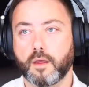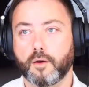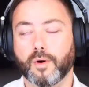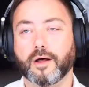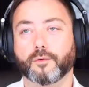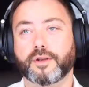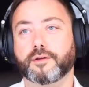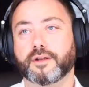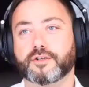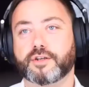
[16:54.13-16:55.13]
Well, we
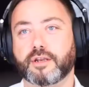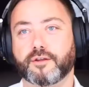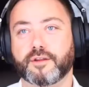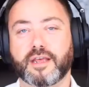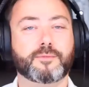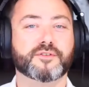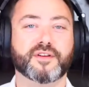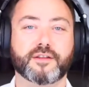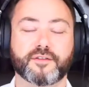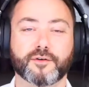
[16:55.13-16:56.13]
don't actually know the names
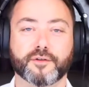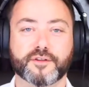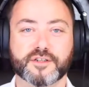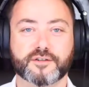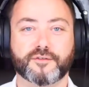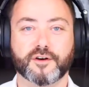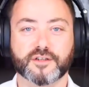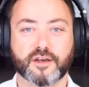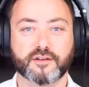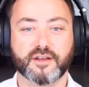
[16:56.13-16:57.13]
of any of the authors as far
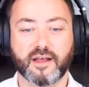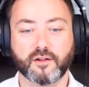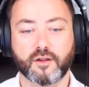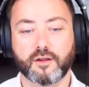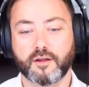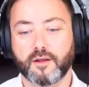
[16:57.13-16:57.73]
as I can tell.